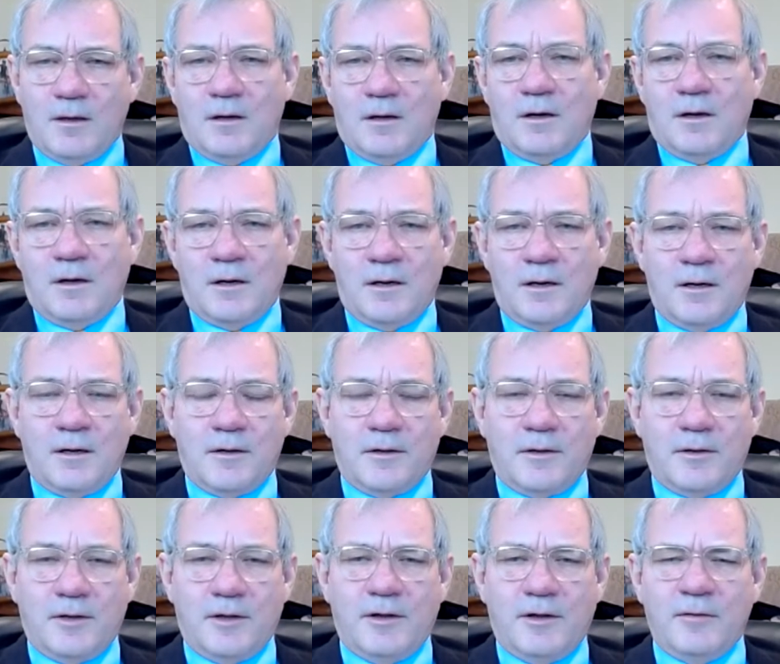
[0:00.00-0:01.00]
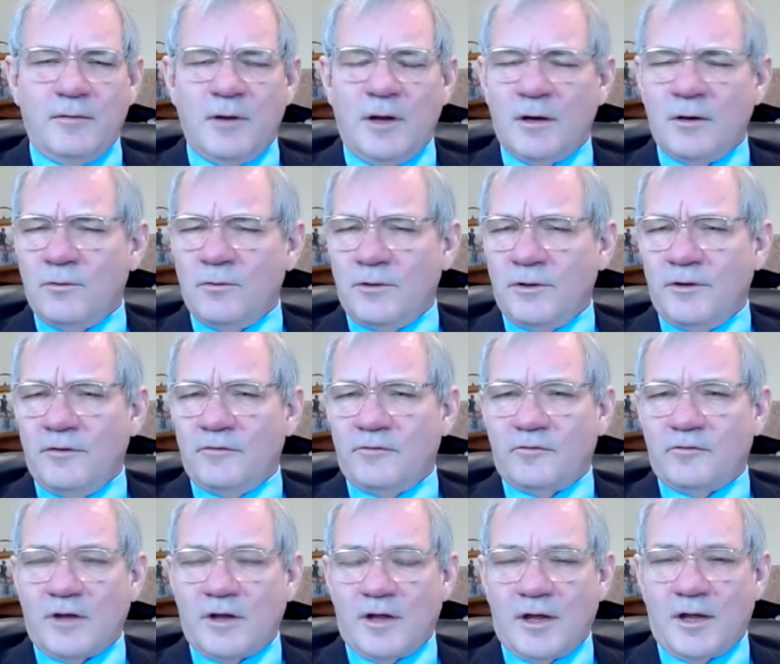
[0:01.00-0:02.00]
Uh, it not only
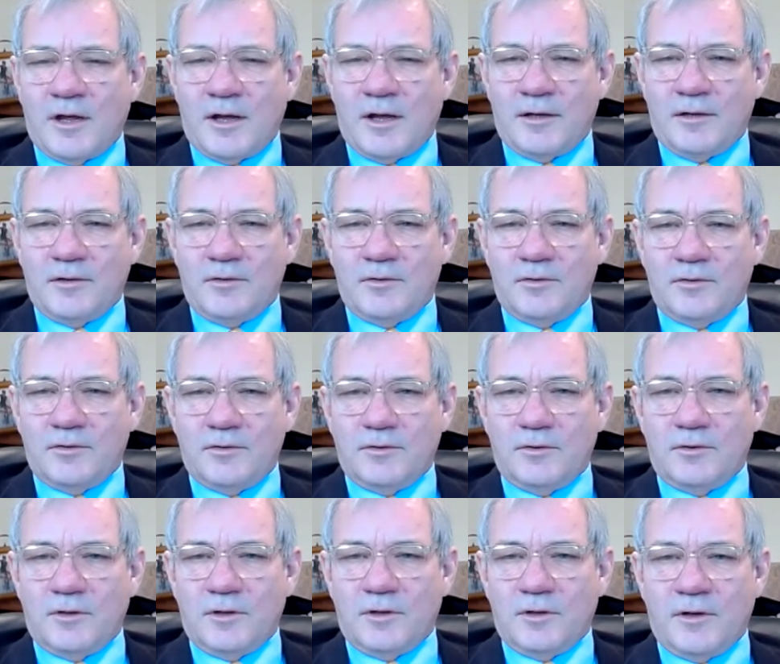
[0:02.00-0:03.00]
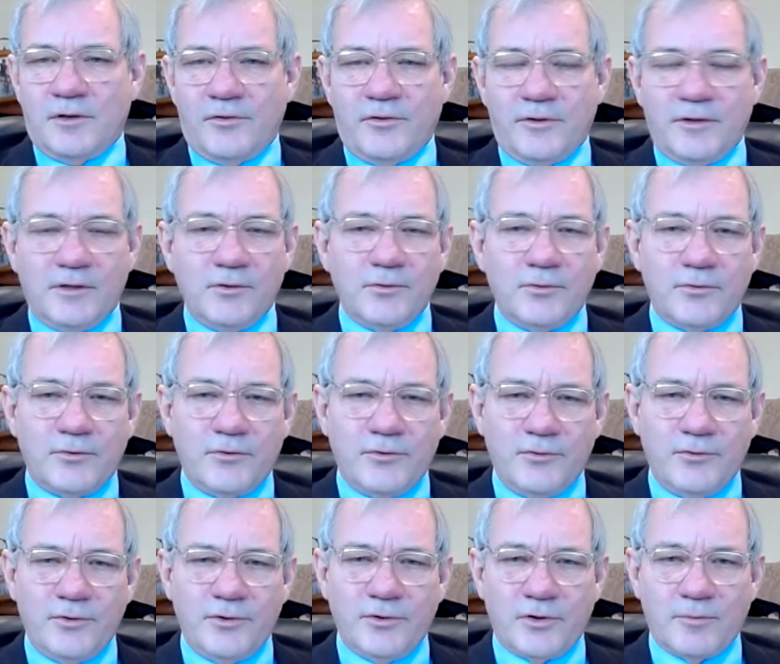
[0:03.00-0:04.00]
is at uh, the Lunar
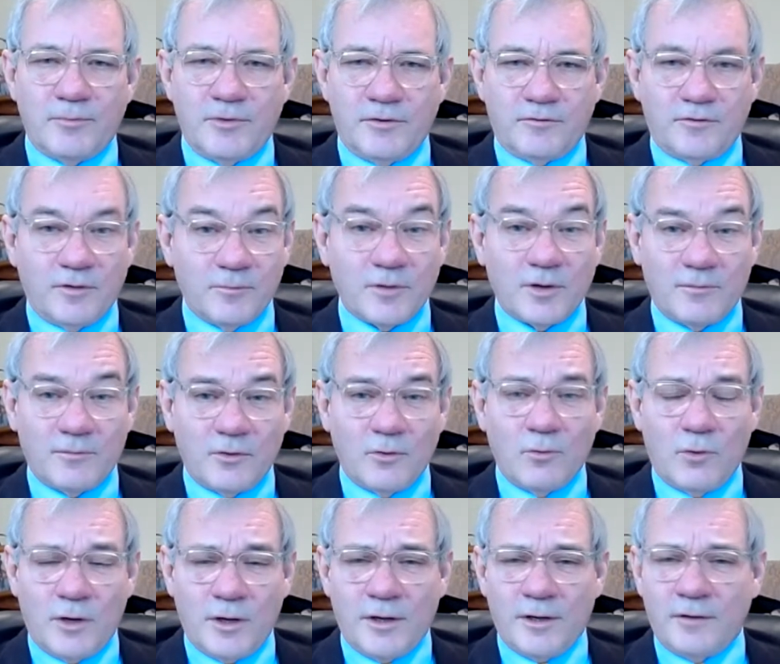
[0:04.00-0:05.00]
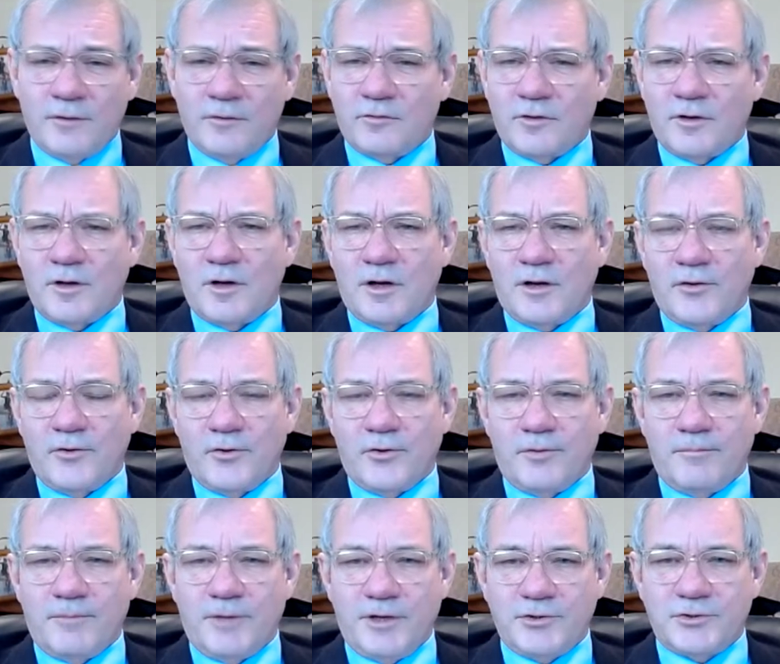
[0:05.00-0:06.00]
New Year, but sometimes at weddings and
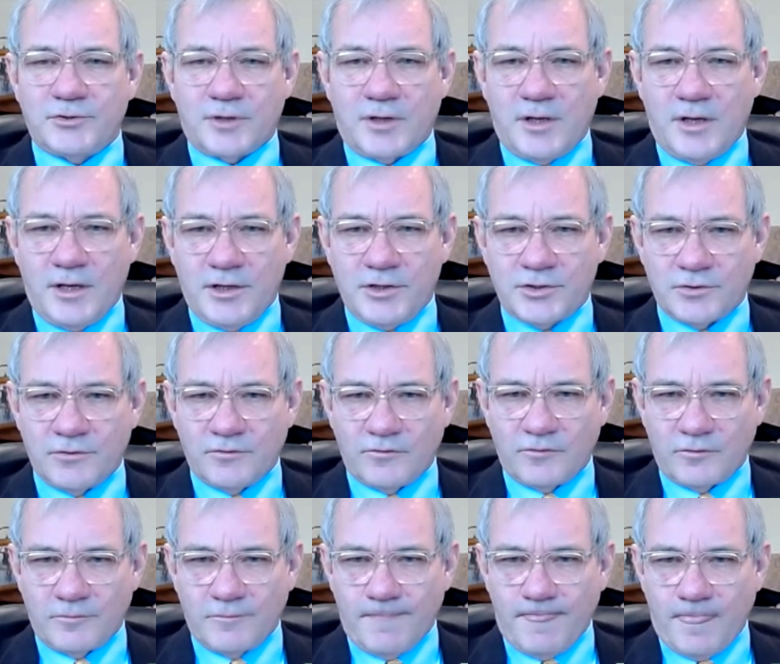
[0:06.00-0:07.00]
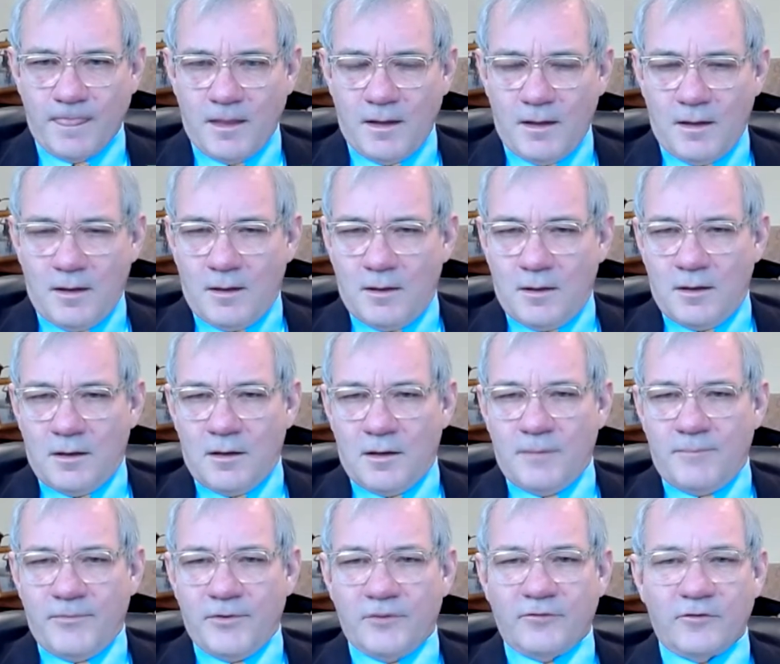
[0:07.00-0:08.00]
other major occasions.
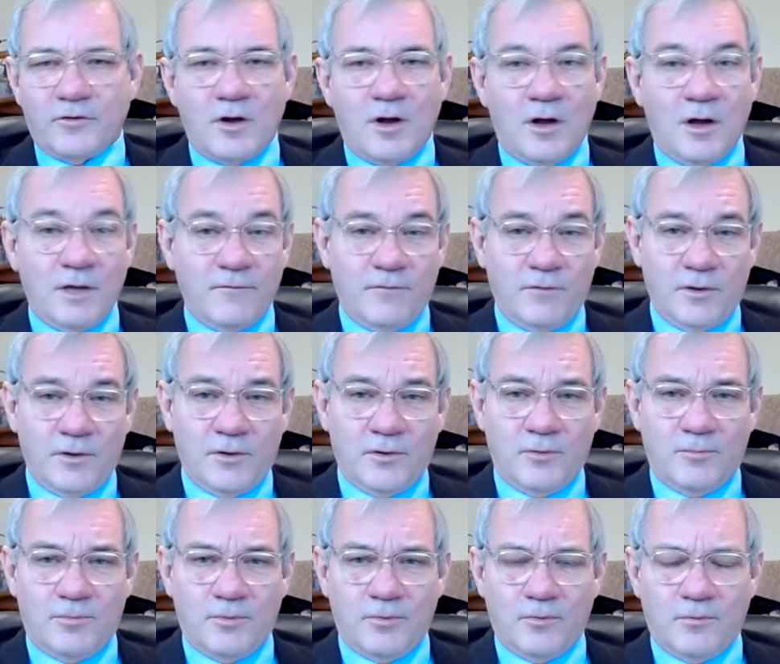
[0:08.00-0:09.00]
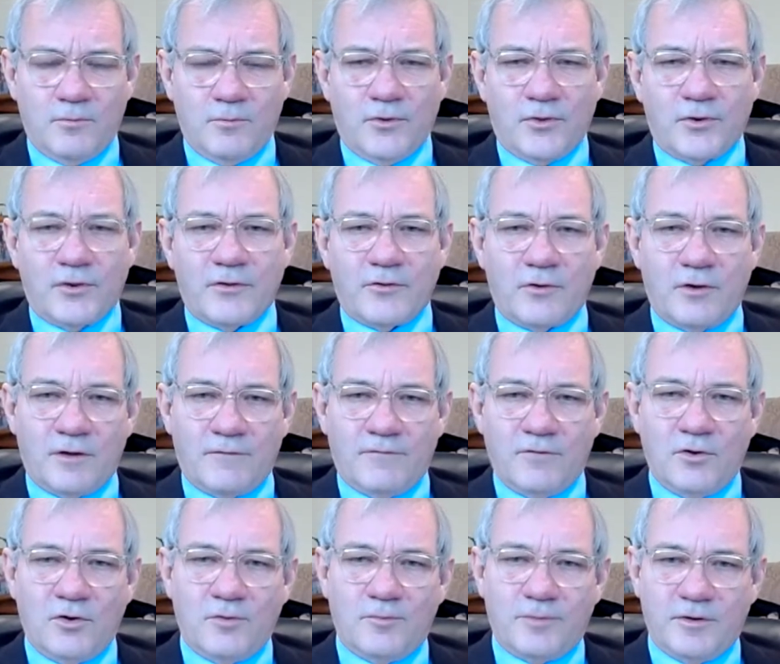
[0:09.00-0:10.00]
Um, there's an envelope with another
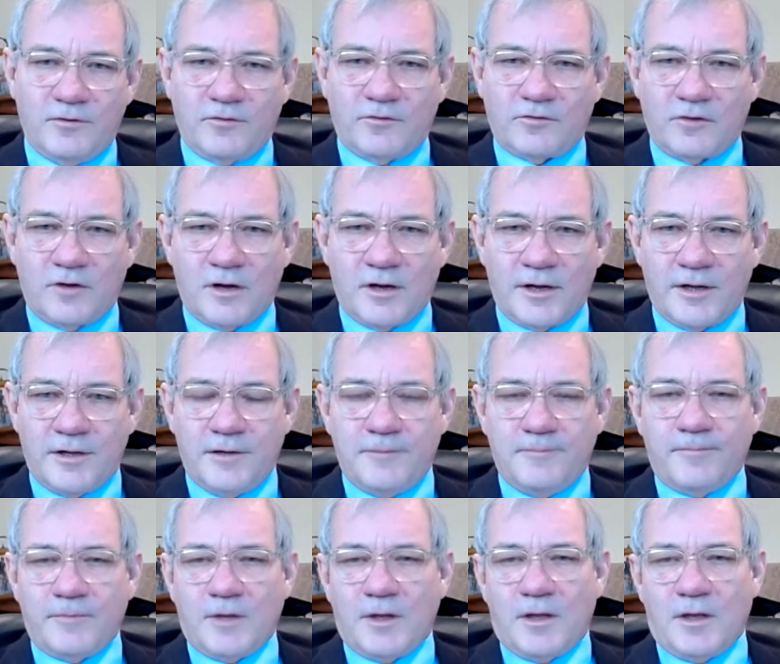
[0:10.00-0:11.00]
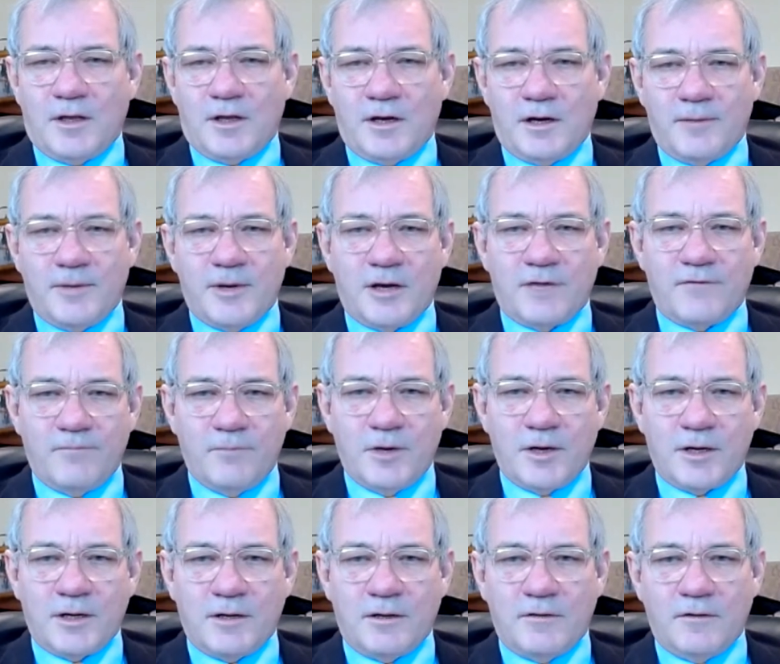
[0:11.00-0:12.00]
envelope inside and an amount of
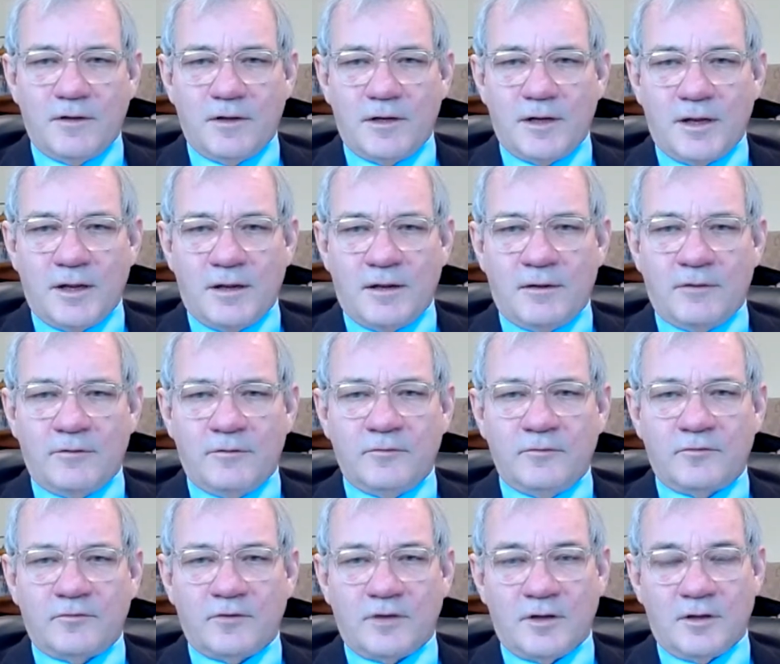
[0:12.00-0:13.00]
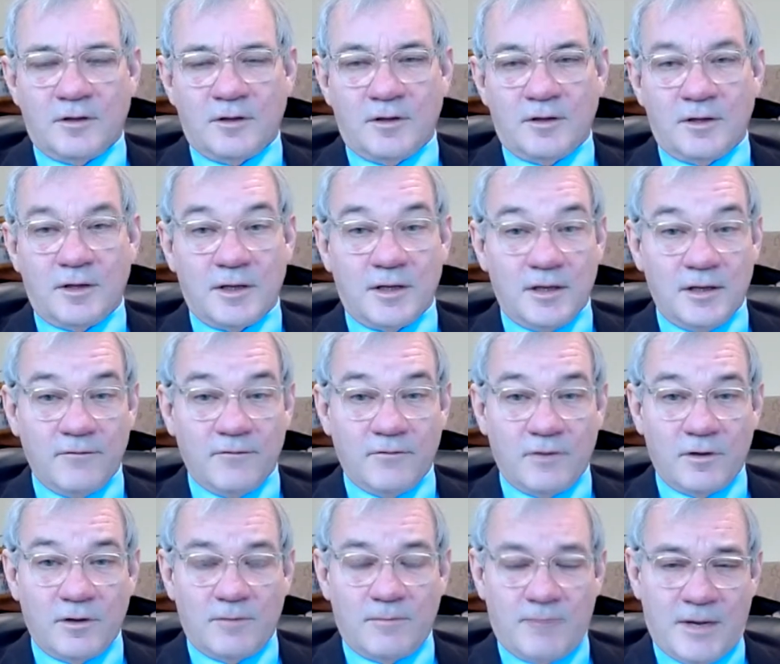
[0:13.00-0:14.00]
money that ends in an
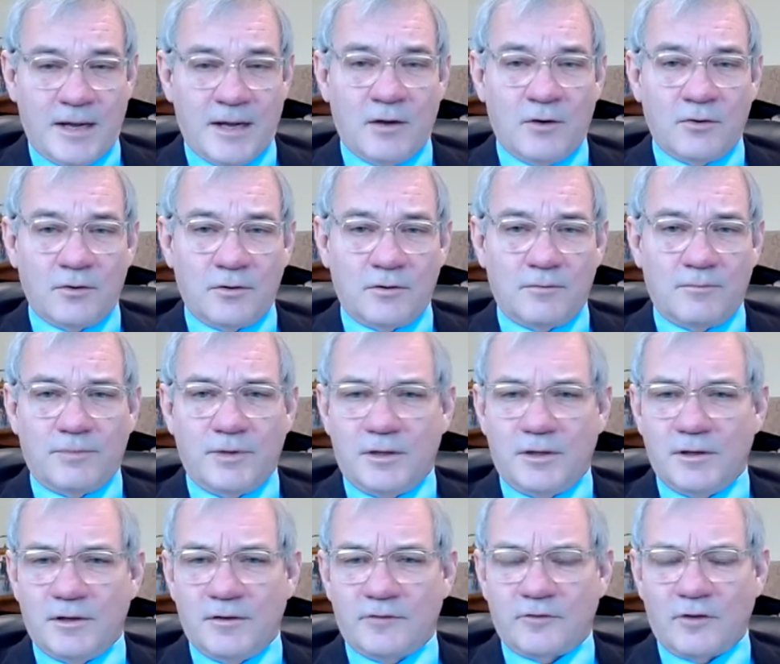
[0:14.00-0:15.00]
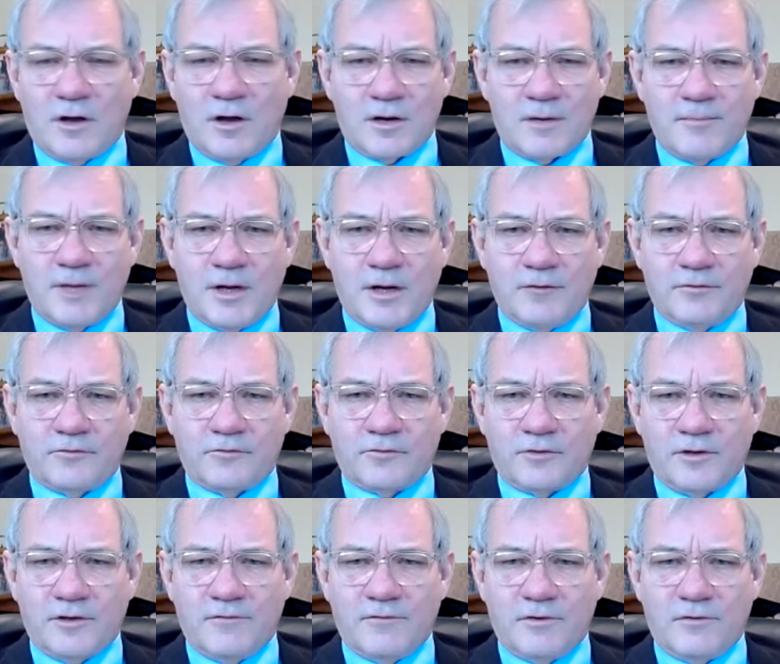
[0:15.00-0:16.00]
even amount because odd amounts
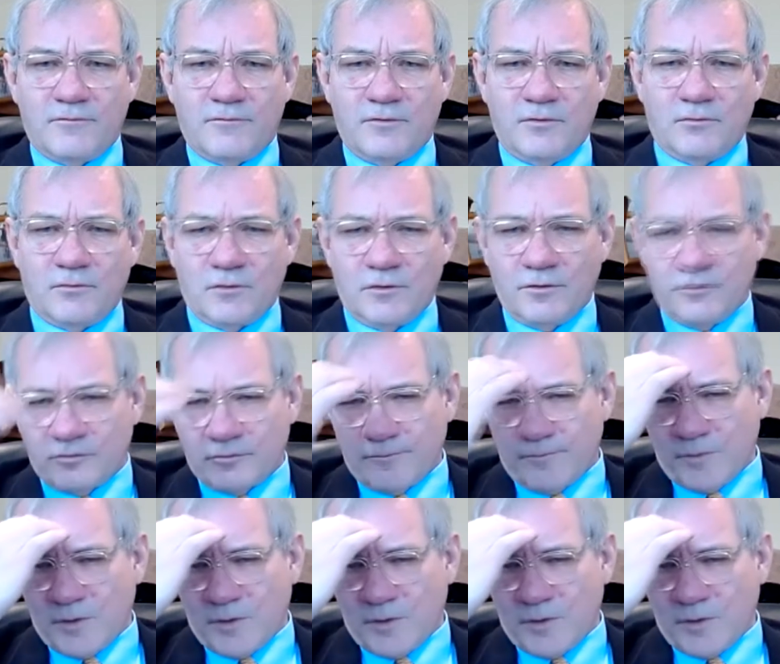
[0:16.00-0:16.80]
are given at funerals.